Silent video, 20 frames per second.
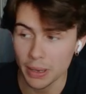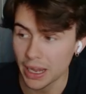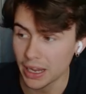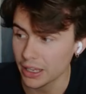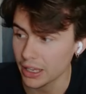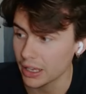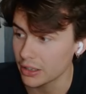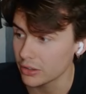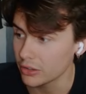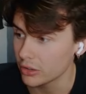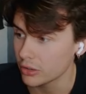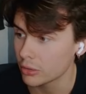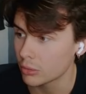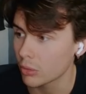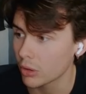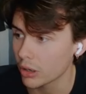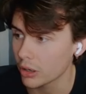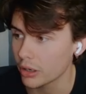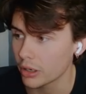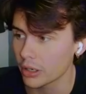back end
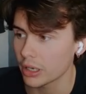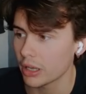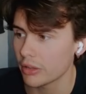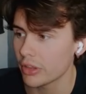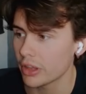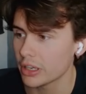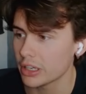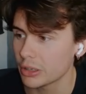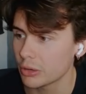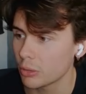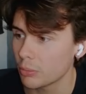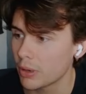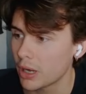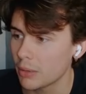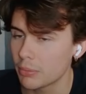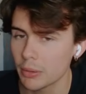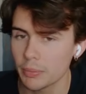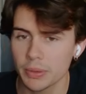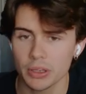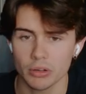work, and then it'll
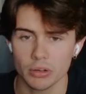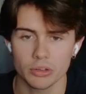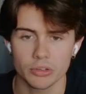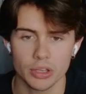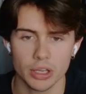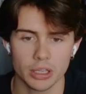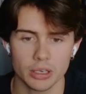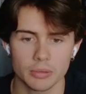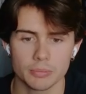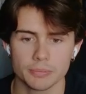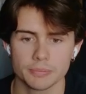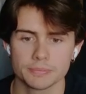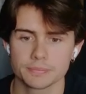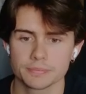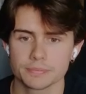pop up here in a second.